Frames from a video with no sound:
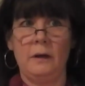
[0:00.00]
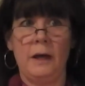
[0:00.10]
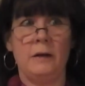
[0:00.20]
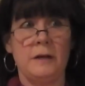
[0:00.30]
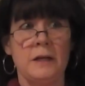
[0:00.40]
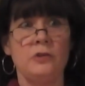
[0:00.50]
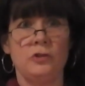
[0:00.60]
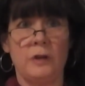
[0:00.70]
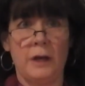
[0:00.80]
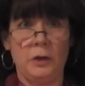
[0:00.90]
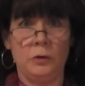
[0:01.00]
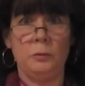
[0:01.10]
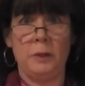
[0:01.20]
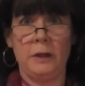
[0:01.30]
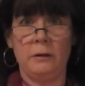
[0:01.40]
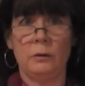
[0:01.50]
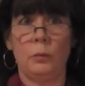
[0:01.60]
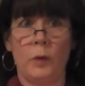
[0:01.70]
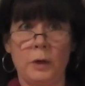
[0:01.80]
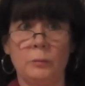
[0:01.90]
And each day you mean
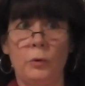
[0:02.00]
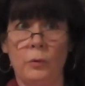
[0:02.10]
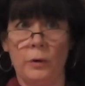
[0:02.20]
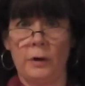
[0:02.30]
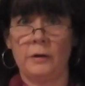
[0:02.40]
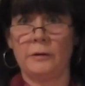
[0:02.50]
one more.